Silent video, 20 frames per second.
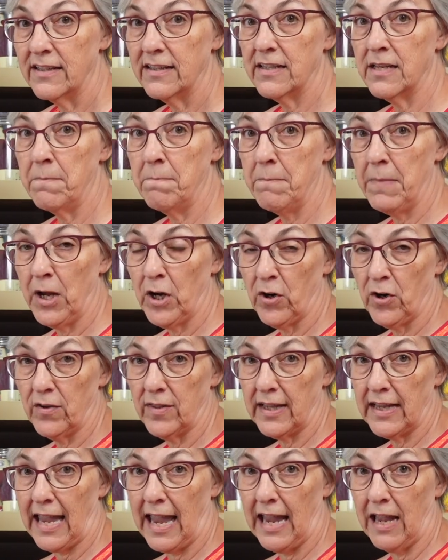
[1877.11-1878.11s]
to mirror
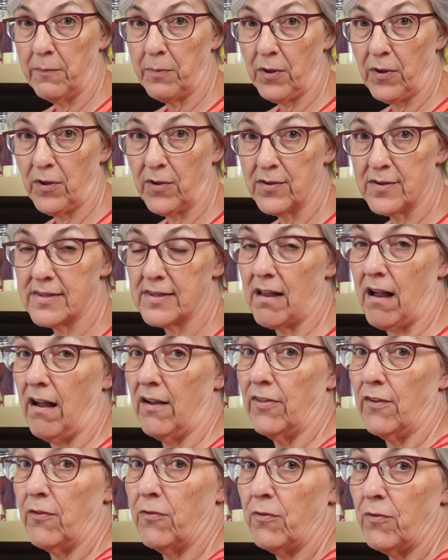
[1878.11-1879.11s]
the cables
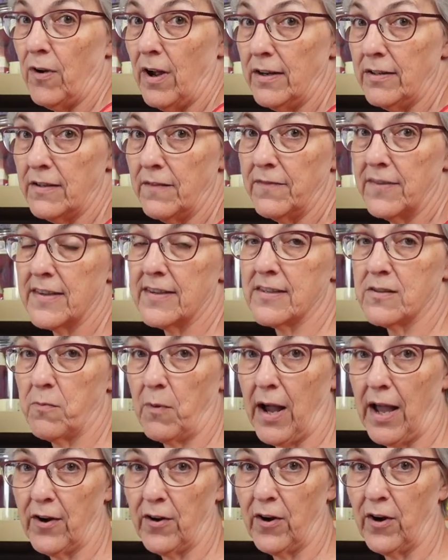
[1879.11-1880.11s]
on the front of the
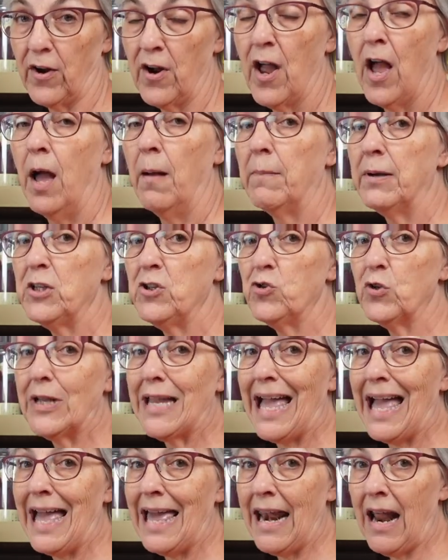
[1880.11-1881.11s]
sweater, but you
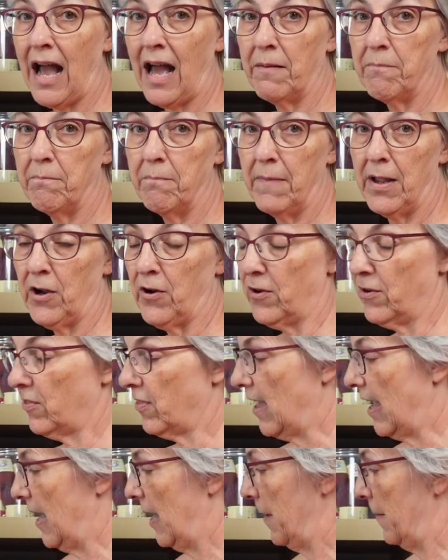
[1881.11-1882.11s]
cannot mirror
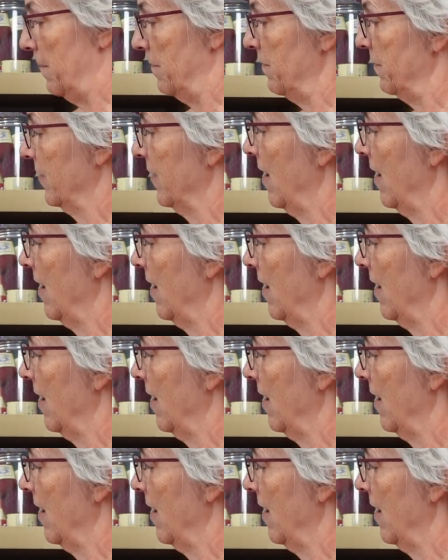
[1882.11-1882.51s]
them